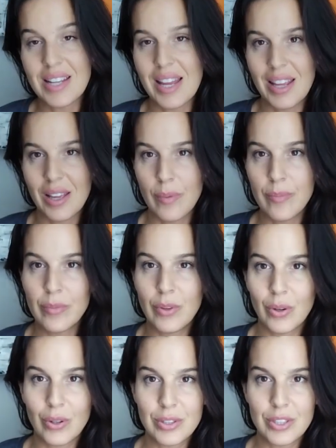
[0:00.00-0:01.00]
a.m., you're
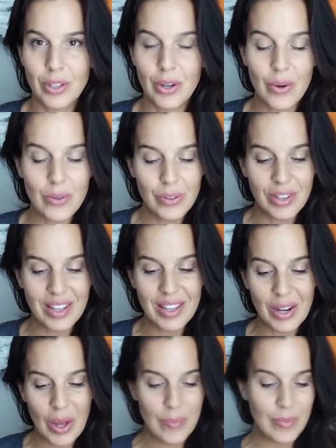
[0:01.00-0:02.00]
good to go. You can get
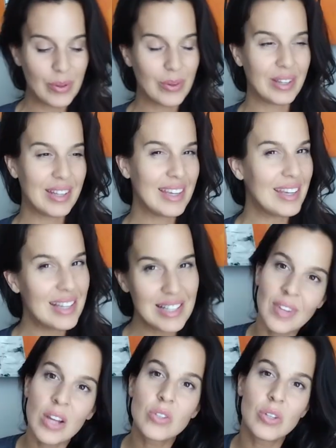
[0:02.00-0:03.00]
up. You can eat.
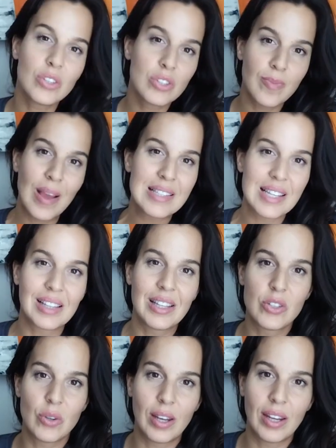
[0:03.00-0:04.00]
So you're basically
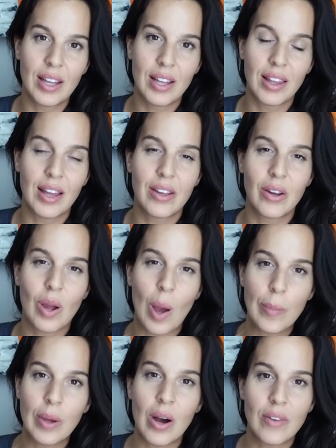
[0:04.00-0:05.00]
treating it like you're coming
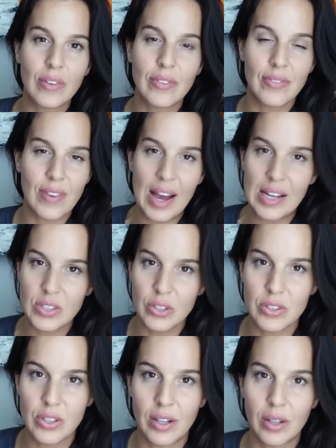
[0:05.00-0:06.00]
off of a fast. You're
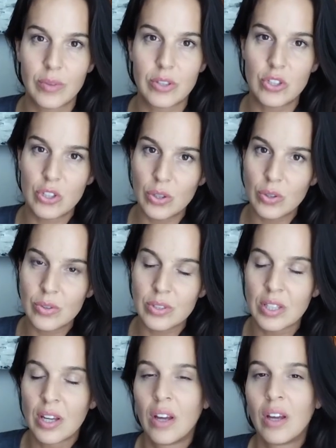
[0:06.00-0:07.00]
starting with juice
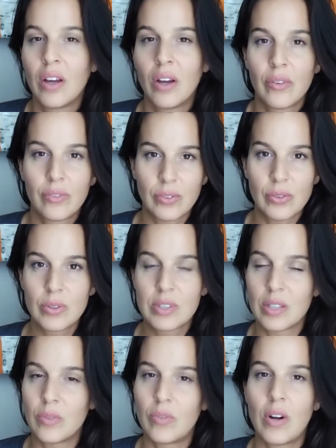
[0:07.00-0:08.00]
fruits
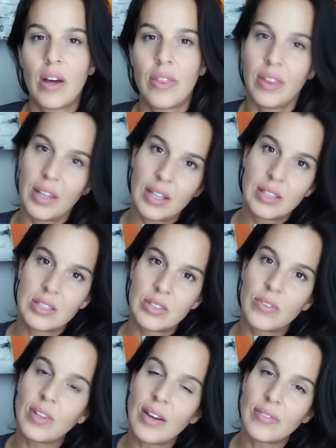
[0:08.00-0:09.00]
and raw things for
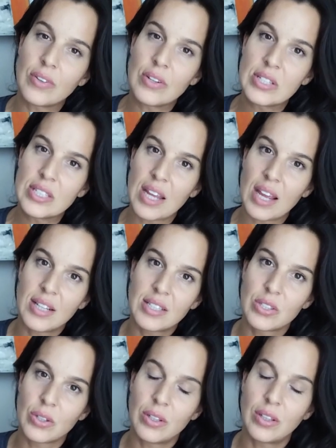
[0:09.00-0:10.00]
that first day. So
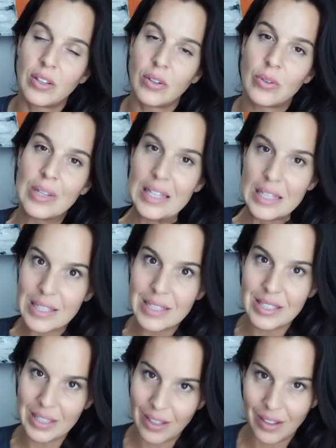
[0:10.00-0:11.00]
you go
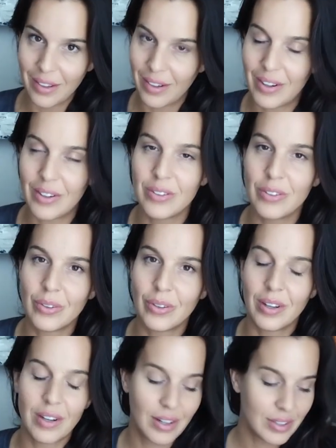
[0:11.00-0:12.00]
easy on
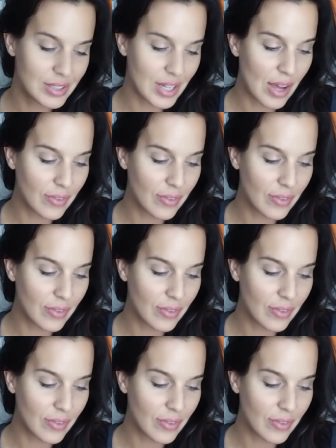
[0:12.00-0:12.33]
your stuff.